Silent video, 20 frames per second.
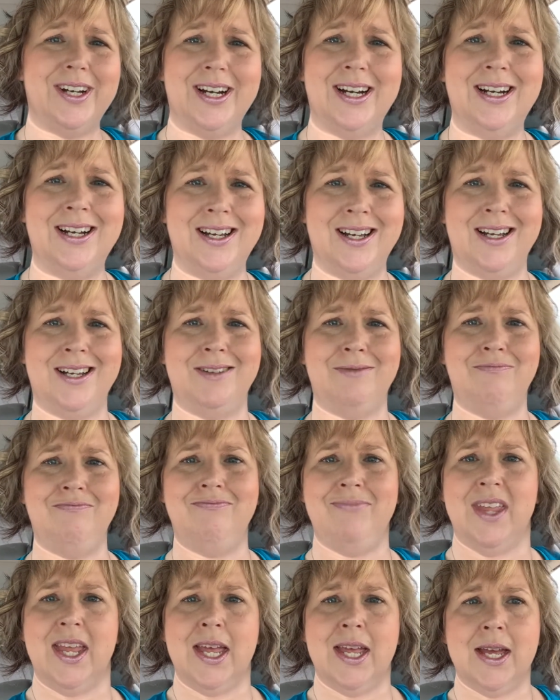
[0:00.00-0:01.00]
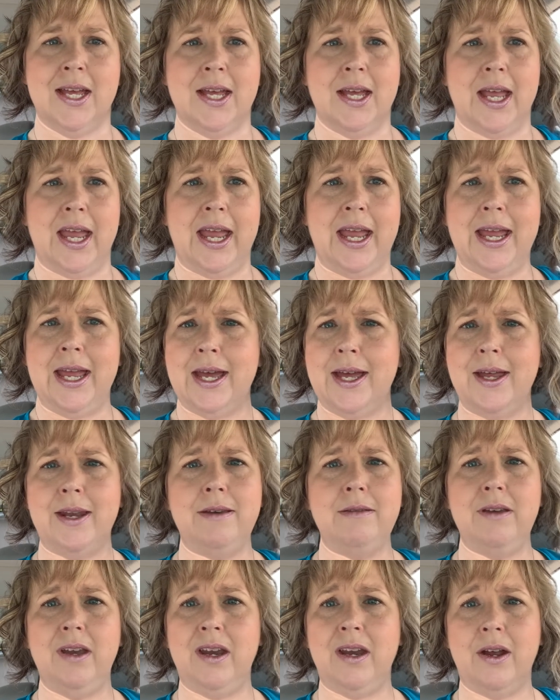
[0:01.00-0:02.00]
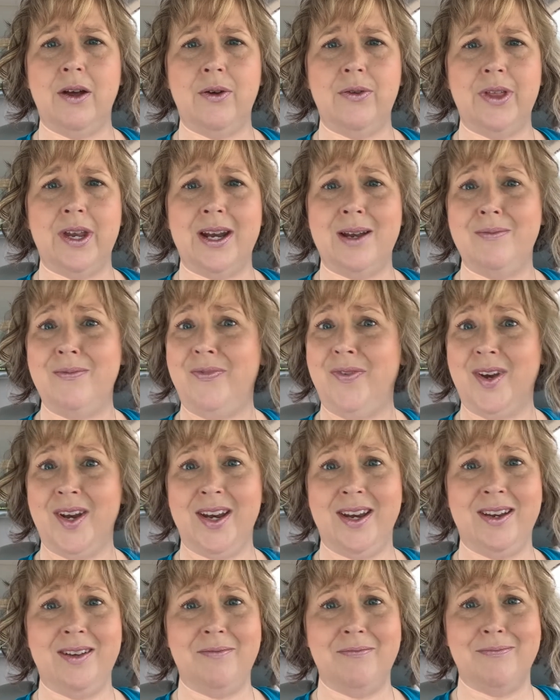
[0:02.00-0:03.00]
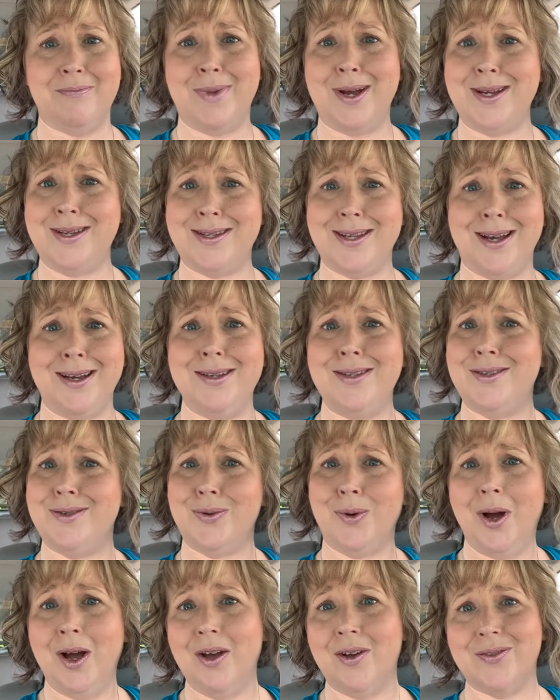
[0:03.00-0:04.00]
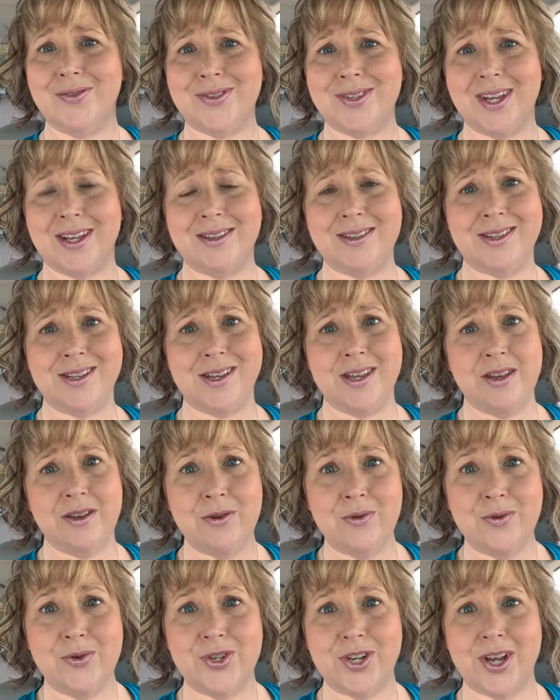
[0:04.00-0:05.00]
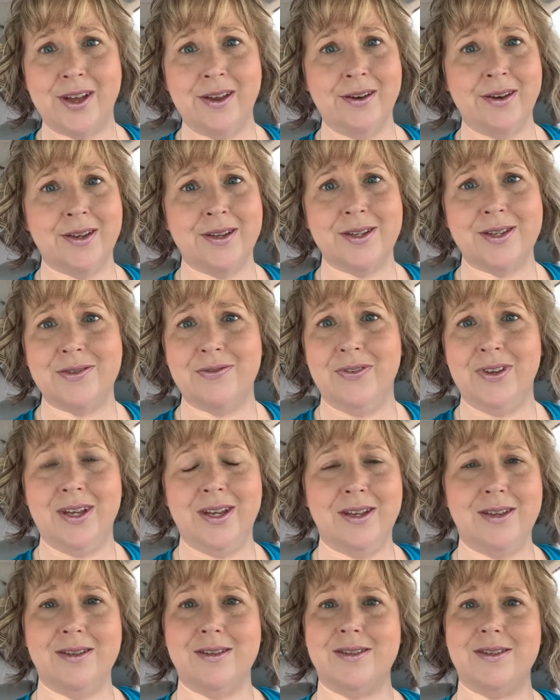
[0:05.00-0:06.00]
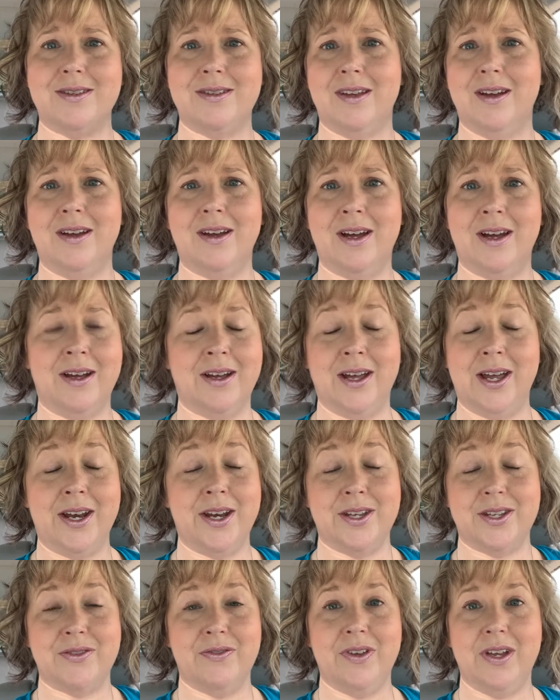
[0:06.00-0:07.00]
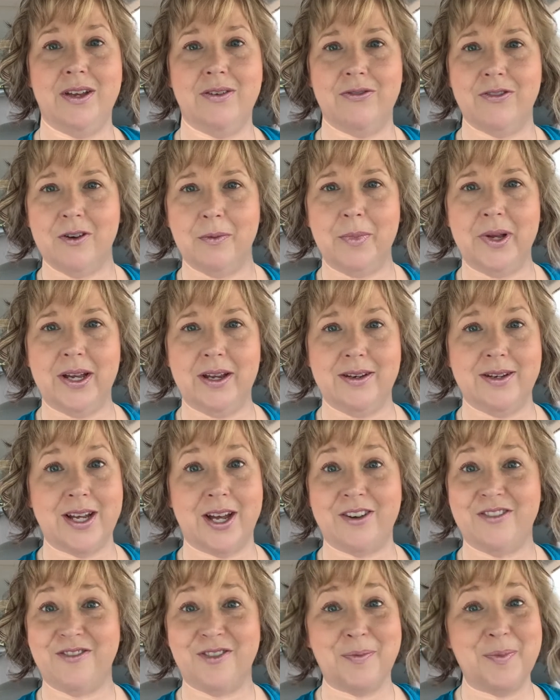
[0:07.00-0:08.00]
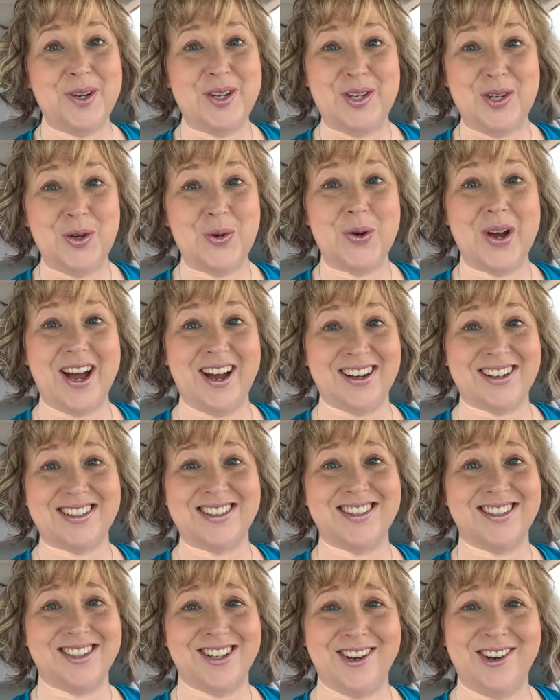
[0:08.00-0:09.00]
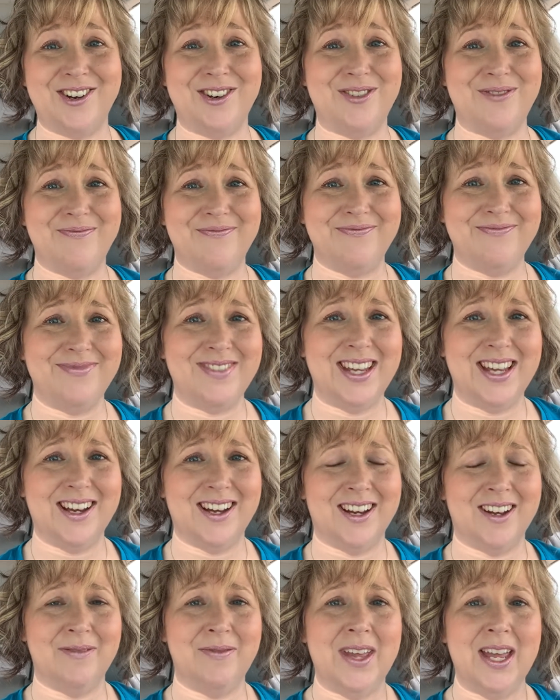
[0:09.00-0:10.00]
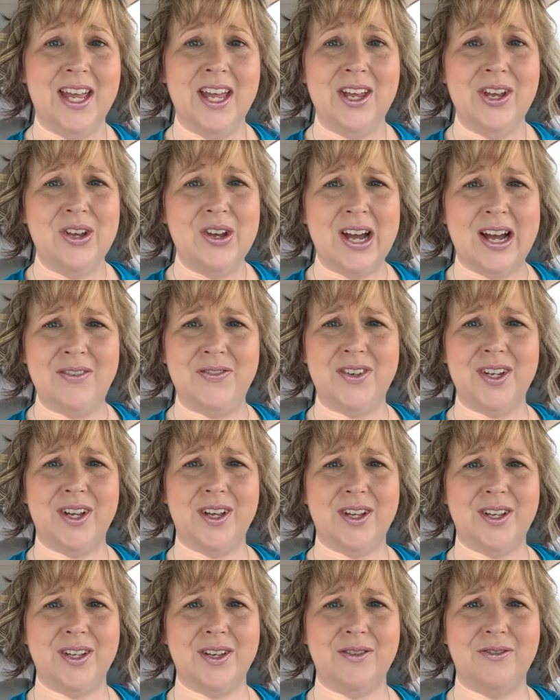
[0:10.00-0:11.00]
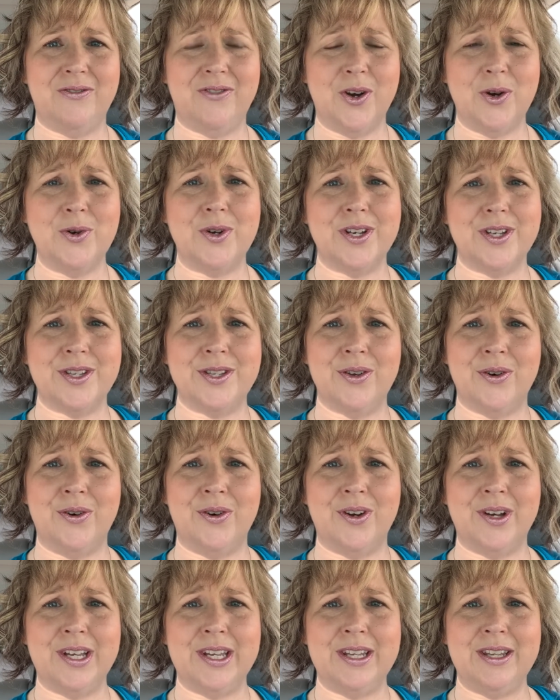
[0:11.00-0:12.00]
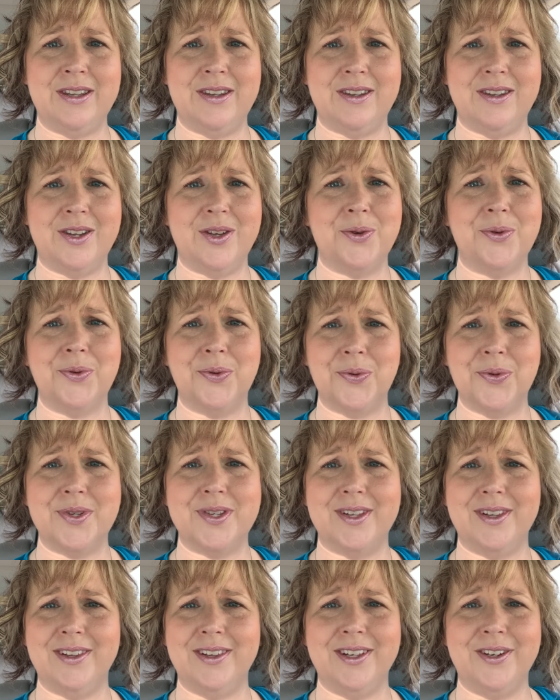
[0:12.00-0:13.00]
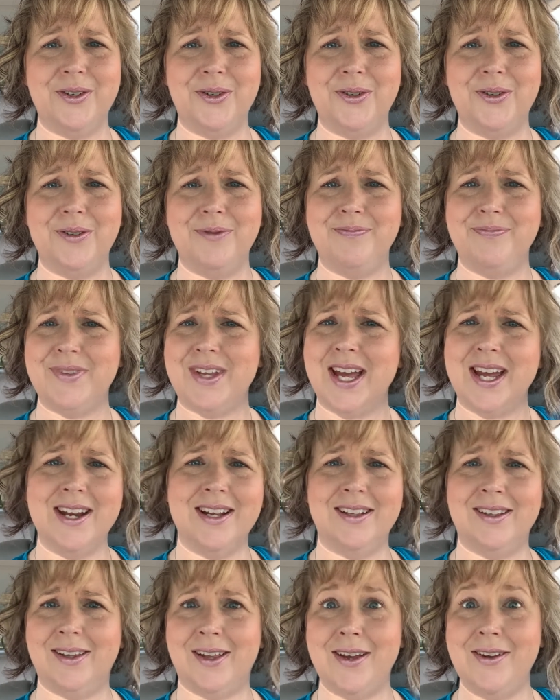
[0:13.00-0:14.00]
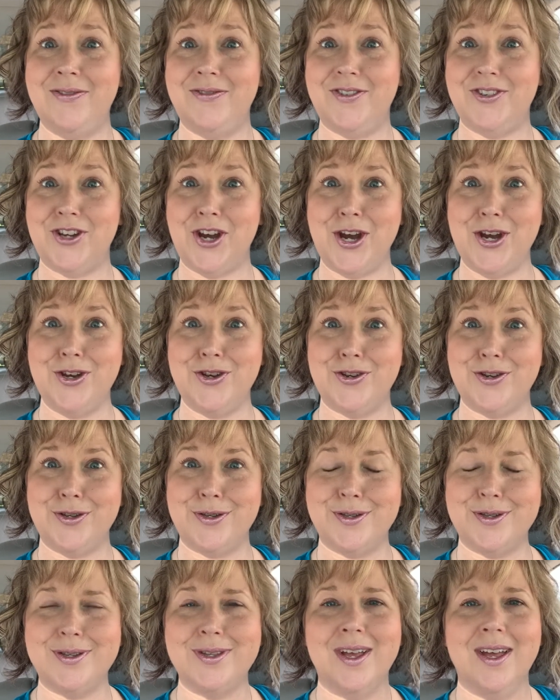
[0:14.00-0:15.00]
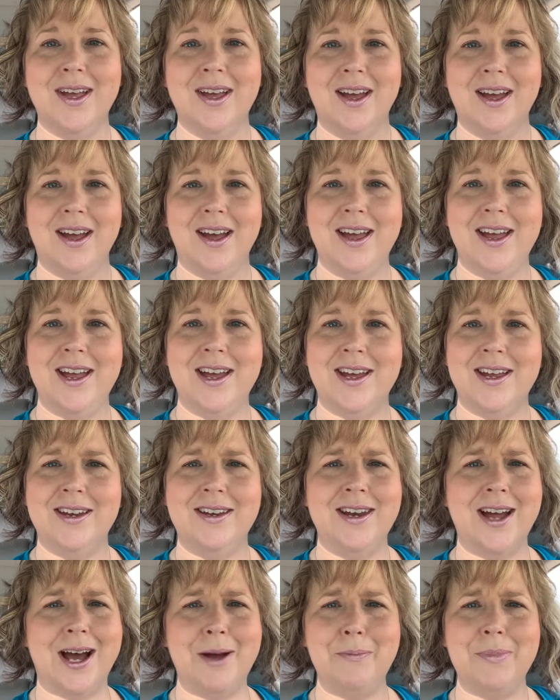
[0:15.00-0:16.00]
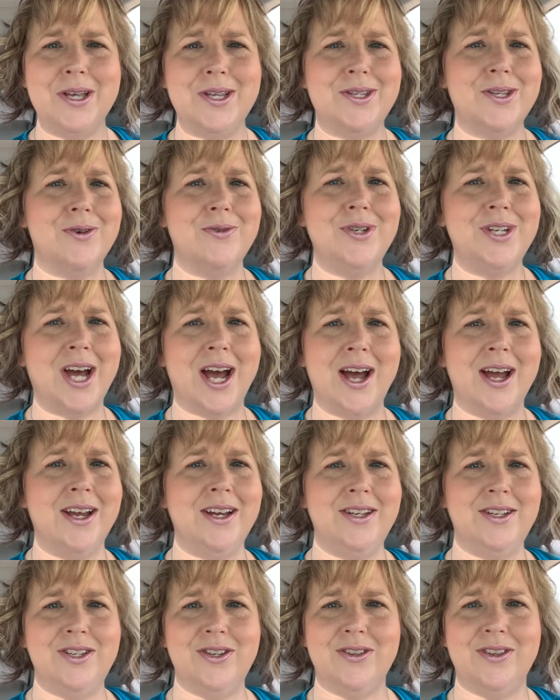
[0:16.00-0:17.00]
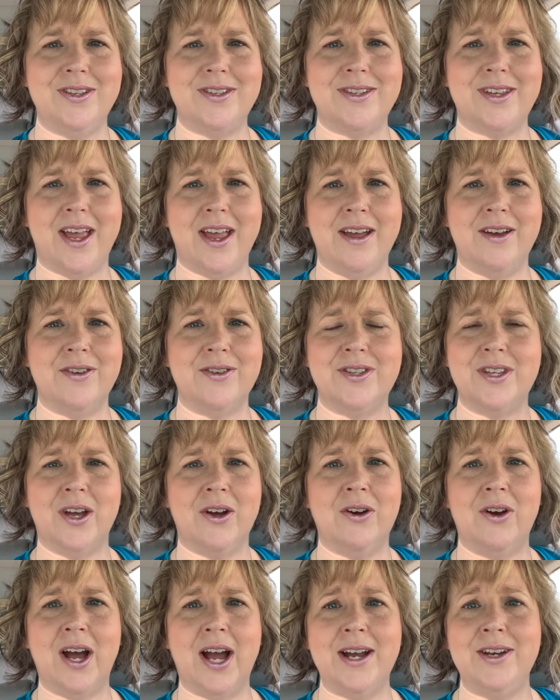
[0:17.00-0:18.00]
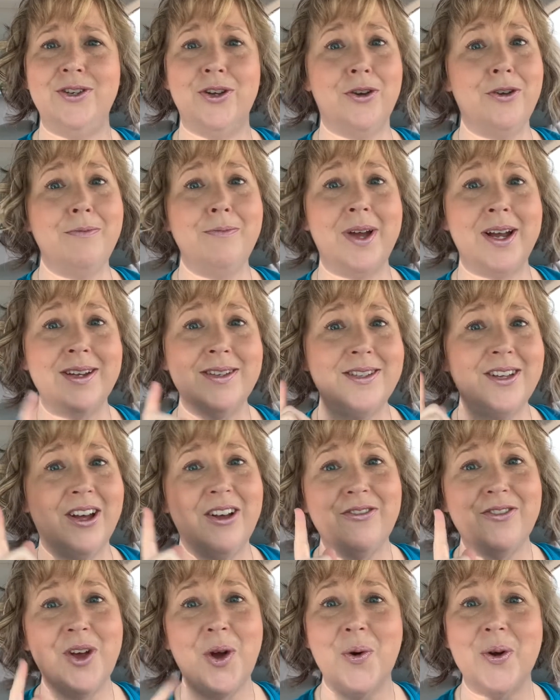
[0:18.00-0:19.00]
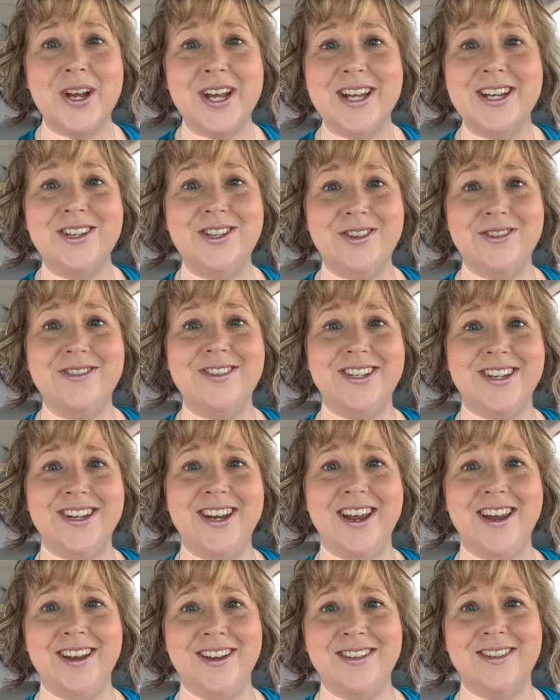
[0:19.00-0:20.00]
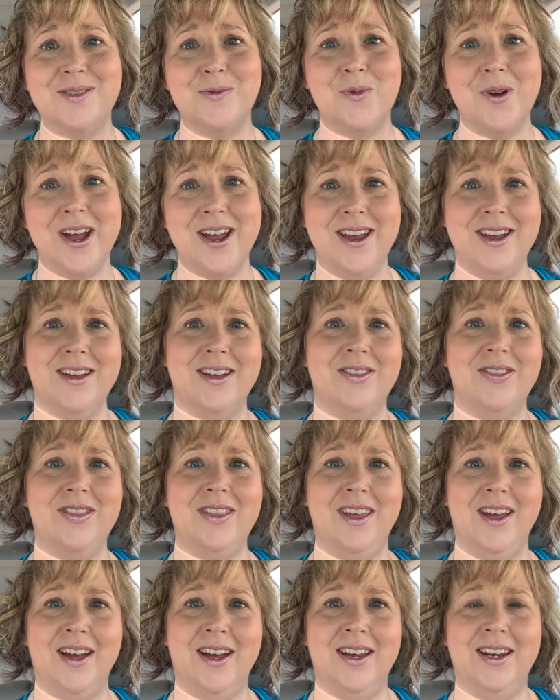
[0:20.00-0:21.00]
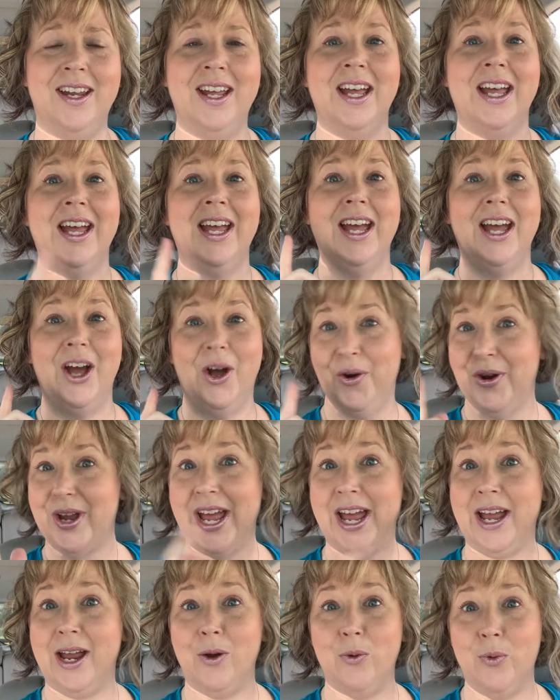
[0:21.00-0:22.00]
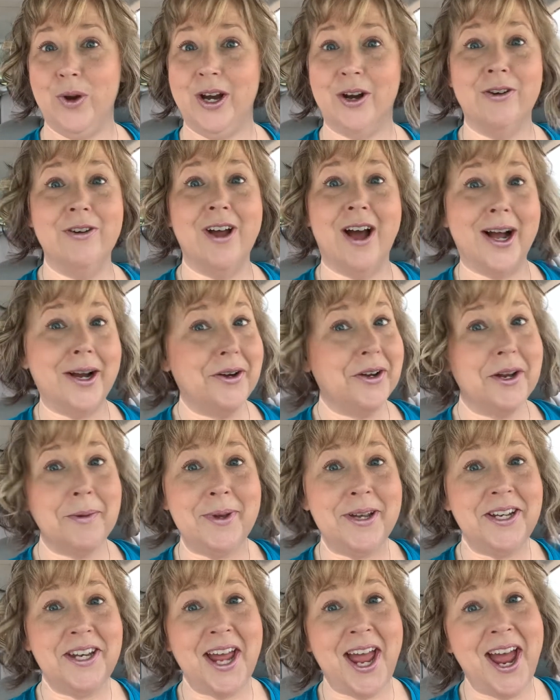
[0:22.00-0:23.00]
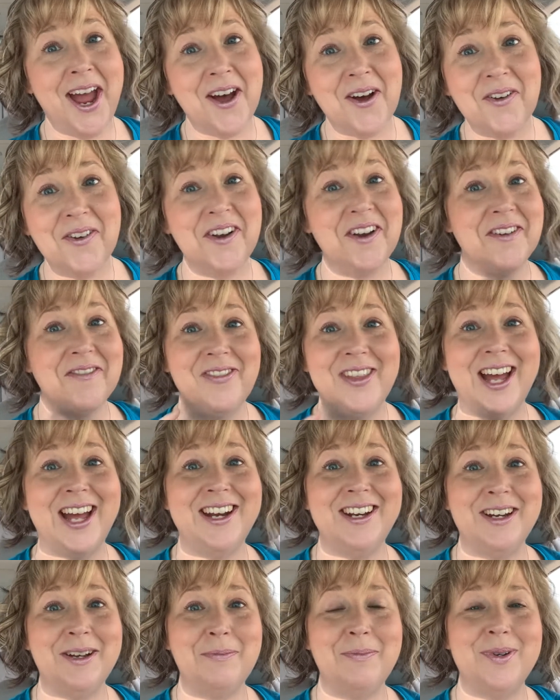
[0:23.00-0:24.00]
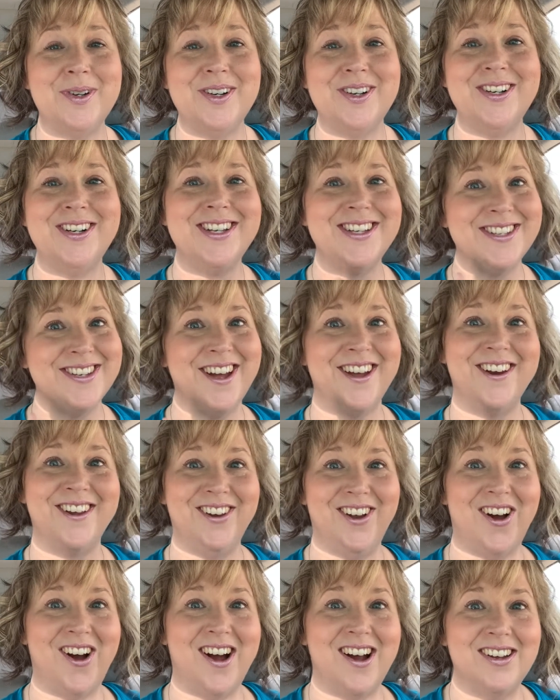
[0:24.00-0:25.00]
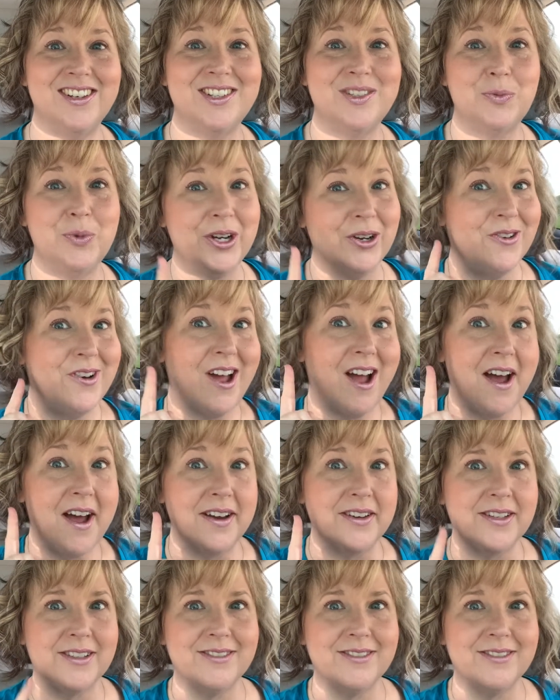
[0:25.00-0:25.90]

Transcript: Um, and you know that I'm fitting my size twelves. That's a huge N S Vs, uh, N S V for me, down from a two X. So yeah, you have to focus on those little kind of life changes and not be so tied to the scale. So I told myself going into today's weigh-in that, okay, we are not going to be down if that number is not a loss. We are not.